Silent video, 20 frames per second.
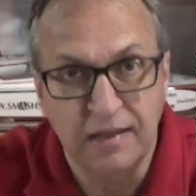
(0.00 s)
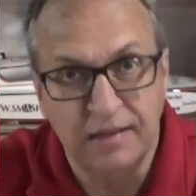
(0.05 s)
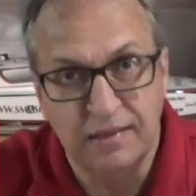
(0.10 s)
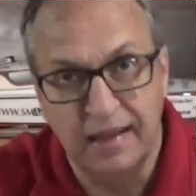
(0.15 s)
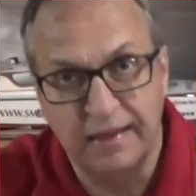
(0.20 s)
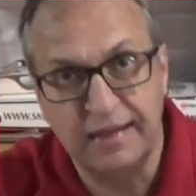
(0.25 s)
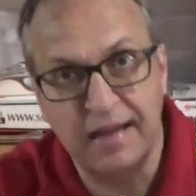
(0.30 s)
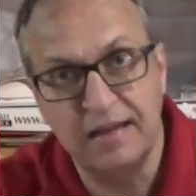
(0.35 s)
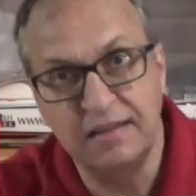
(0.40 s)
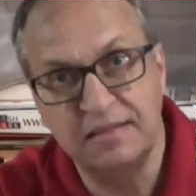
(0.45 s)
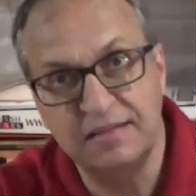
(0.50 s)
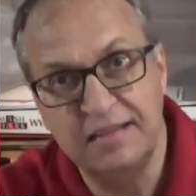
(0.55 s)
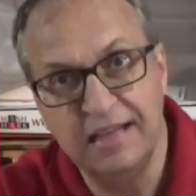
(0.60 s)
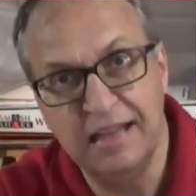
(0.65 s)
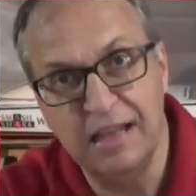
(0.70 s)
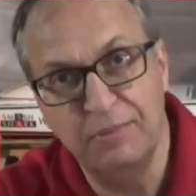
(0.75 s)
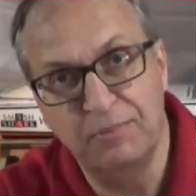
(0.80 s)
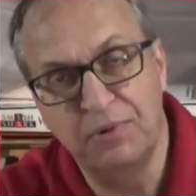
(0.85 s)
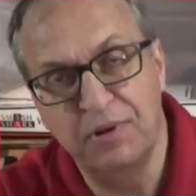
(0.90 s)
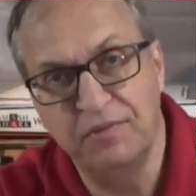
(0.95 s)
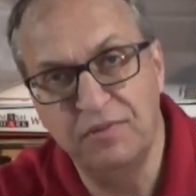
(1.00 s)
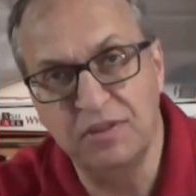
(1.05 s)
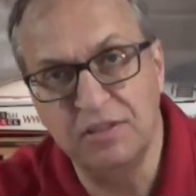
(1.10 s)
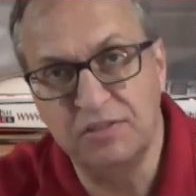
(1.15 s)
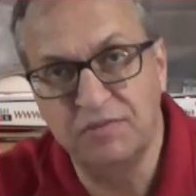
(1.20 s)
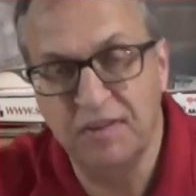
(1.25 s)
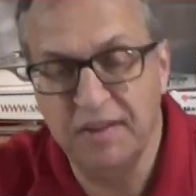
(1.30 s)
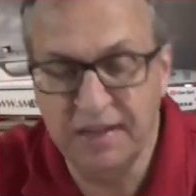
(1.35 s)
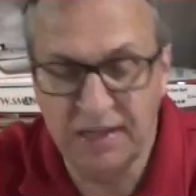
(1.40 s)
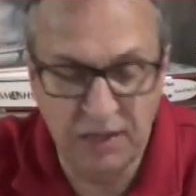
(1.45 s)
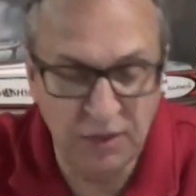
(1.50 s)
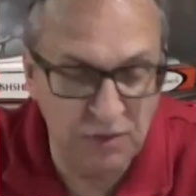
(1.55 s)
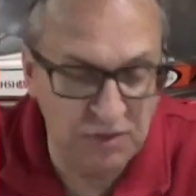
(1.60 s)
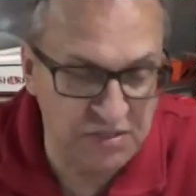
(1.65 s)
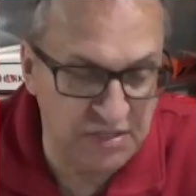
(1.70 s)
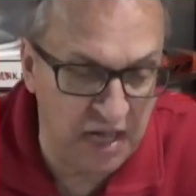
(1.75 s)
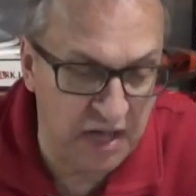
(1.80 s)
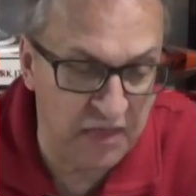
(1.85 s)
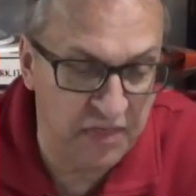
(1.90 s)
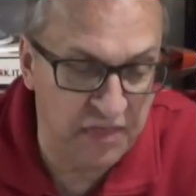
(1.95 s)
Like I said in previous
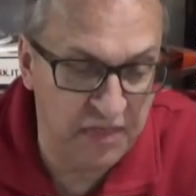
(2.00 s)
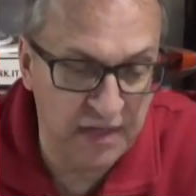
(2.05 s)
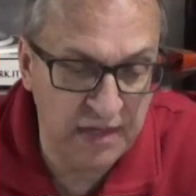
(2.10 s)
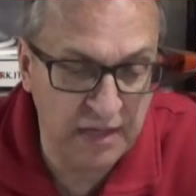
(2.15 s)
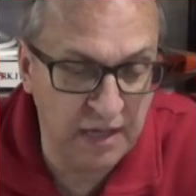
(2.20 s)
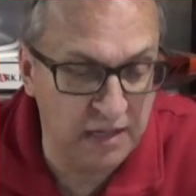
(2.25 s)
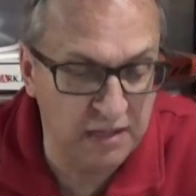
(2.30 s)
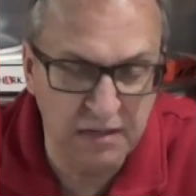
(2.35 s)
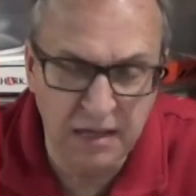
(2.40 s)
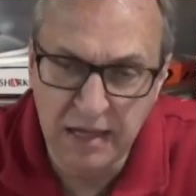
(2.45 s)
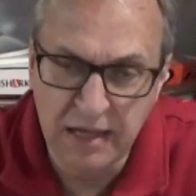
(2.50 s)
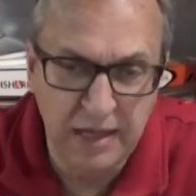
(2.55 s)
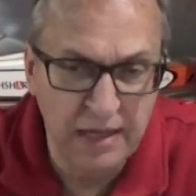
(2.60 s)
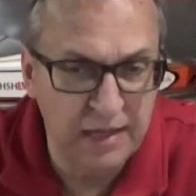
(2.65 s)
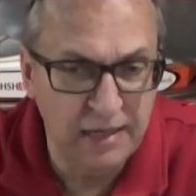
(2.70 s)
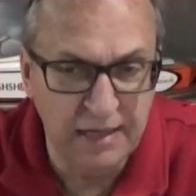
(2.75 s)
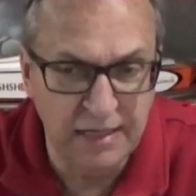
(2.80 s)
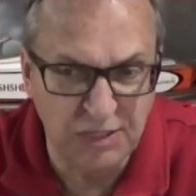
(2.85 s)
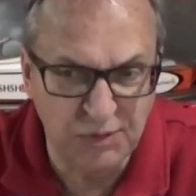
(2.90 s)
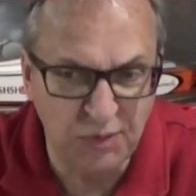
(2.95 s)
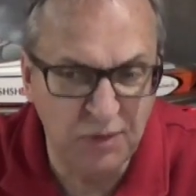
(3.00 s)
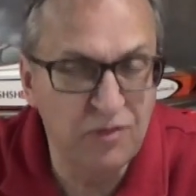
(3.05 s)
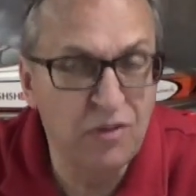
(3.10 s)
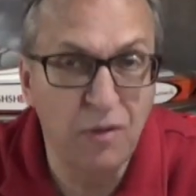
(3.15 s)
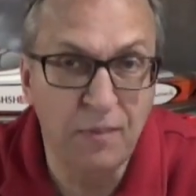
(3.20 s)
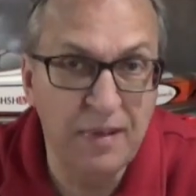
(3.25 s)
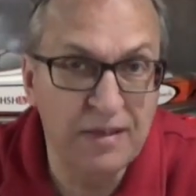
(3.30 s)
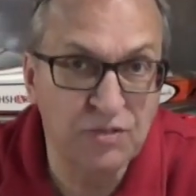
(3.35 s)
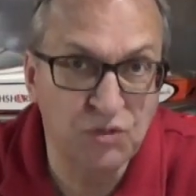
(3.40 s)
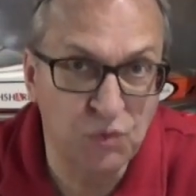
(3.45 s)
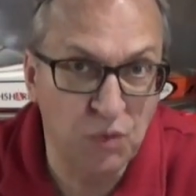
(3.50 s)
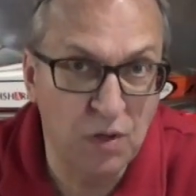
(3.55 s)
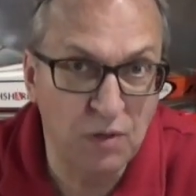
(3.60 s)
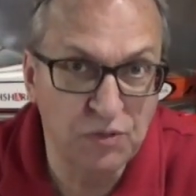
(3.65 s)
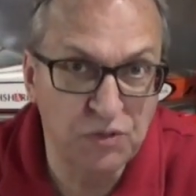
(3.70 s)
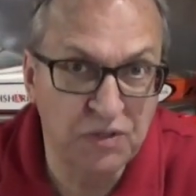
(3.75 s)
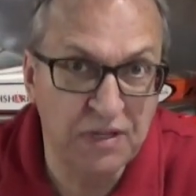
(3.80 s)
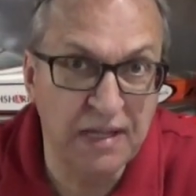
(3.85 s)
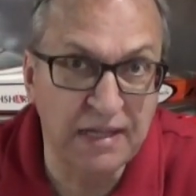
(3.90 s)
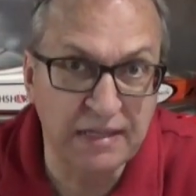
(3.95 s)
videos, I think it's one of the best
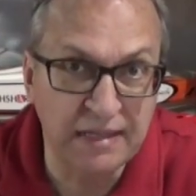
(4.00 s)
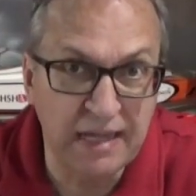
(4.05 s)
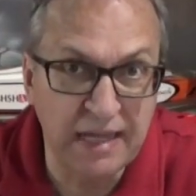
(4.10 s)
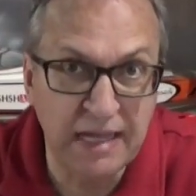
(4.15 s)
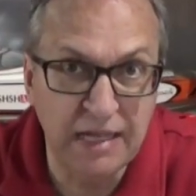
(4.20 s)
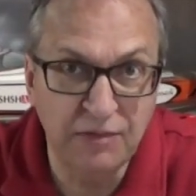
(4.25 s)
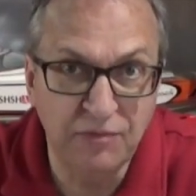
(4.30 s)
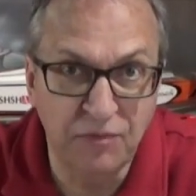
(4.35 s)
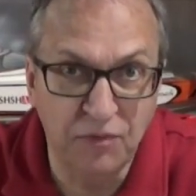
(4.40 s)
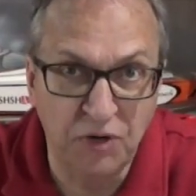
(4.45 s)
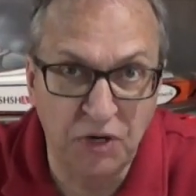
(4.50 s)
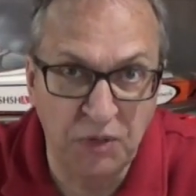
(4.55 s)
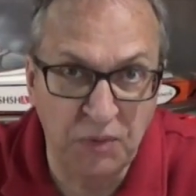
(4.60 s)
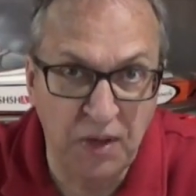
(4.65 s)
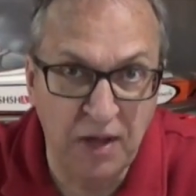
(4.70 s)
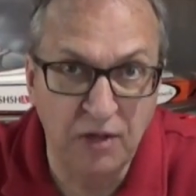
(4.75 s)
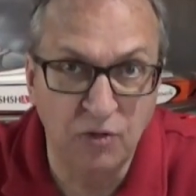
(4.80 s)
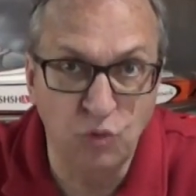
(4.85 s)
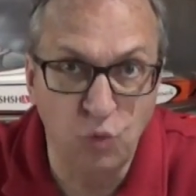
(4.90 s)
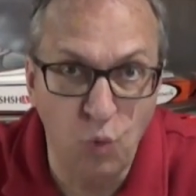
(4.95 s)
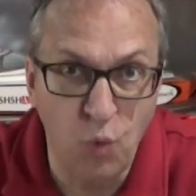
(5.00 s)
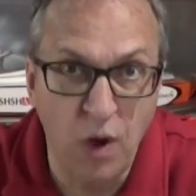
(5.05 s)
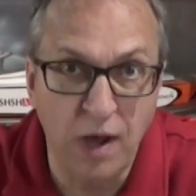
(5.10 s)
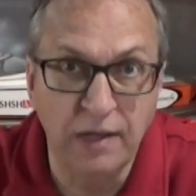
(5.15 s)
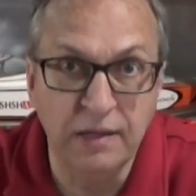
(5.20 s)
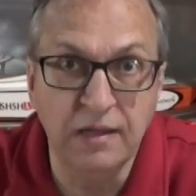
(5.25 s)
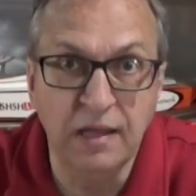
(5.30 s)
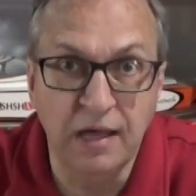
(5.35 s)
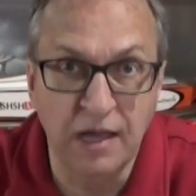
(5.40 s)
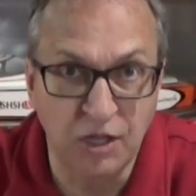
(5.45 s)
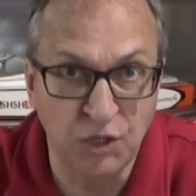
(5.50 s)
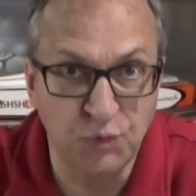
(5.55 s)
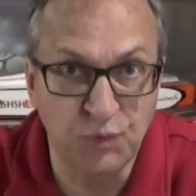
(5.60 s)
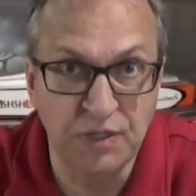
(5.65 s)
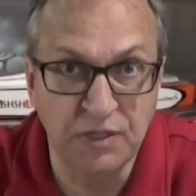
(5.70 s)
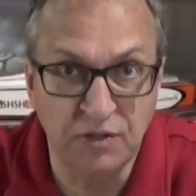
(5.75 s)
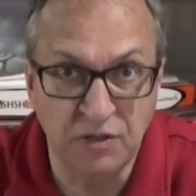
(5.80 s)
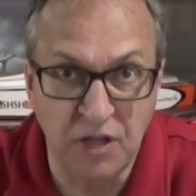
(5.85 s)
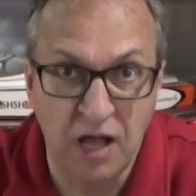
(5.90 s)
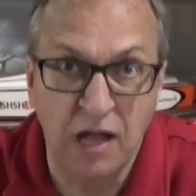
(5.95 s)
drones you can get for around
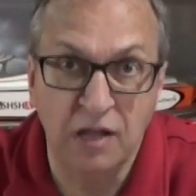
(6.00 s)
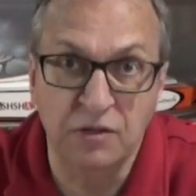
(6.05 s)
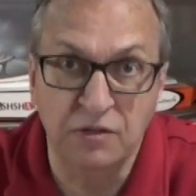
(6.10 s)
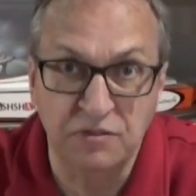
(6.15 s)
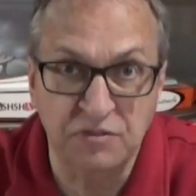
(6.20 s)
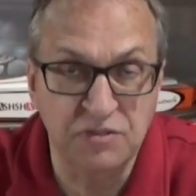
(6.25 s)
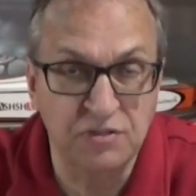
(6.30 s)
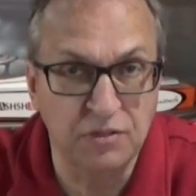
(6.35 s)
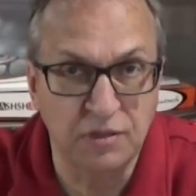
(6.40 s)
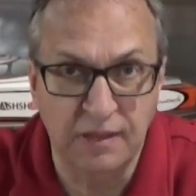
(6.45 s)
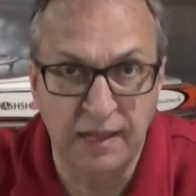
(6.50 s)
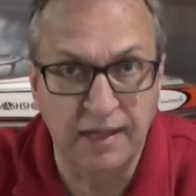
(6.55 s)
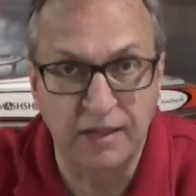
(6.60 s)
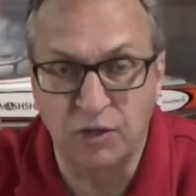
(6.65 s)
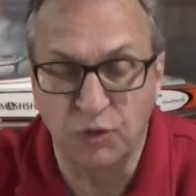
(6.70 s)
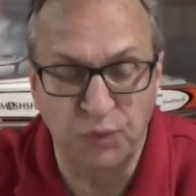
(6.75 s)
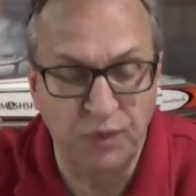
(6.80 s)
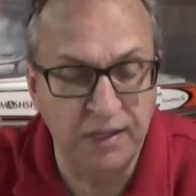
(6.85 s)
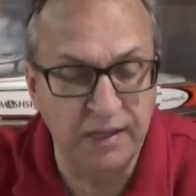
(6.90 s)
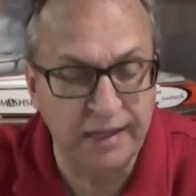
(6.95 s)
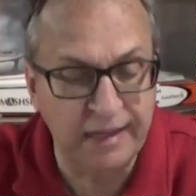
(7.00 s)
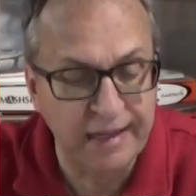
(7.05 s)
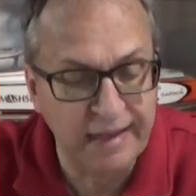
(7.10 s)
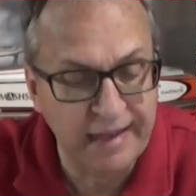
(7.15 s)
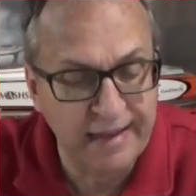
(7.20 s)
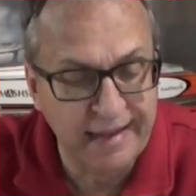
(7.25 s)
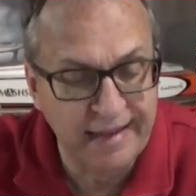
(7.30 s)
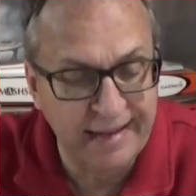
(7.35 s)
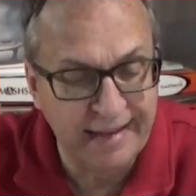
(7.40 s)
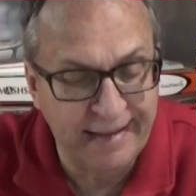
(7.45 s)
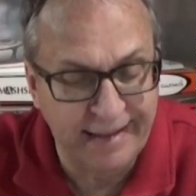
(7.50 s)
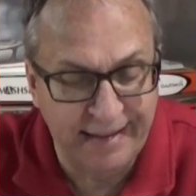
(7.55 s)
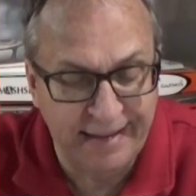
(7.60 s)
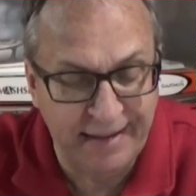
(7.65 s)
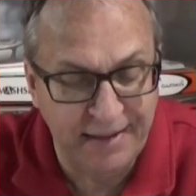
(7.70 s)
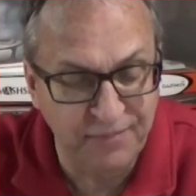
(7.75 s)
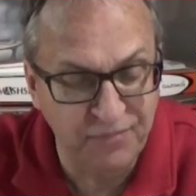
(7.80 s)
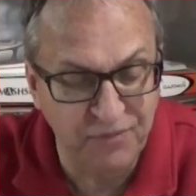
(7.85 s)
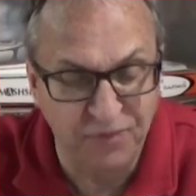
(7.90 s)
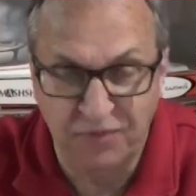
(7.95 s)
$100. Like really,
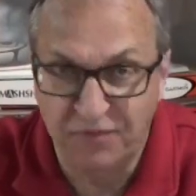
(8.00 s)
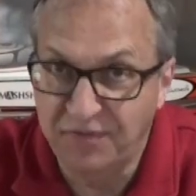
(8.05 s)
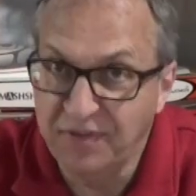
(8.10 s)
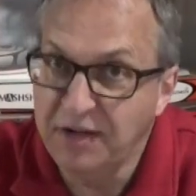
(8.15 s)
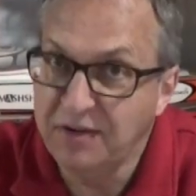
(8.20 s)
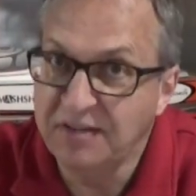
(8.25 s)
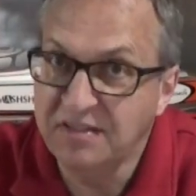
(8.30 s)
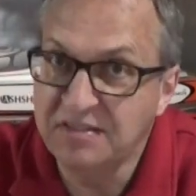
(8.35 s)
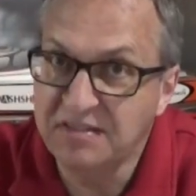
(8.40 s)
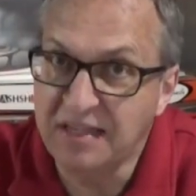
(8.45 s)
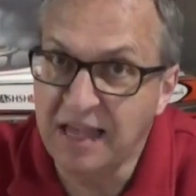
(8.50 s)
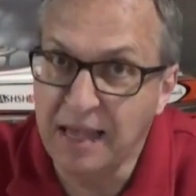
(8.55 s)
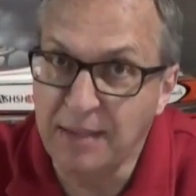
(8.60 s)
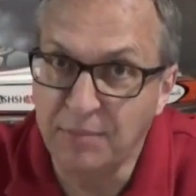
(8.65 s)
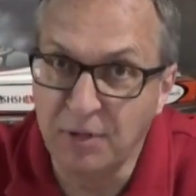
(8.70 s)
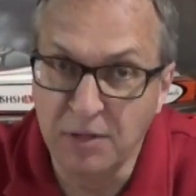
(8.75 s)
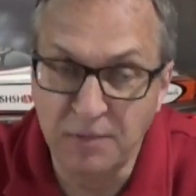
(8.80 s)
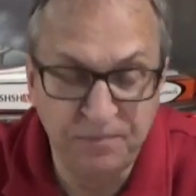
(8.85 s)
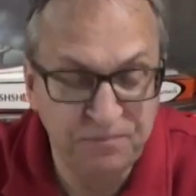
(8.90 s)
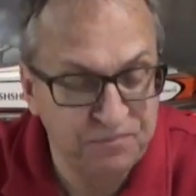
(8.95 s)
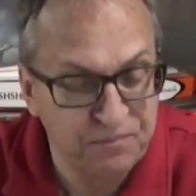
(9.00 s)
very stable.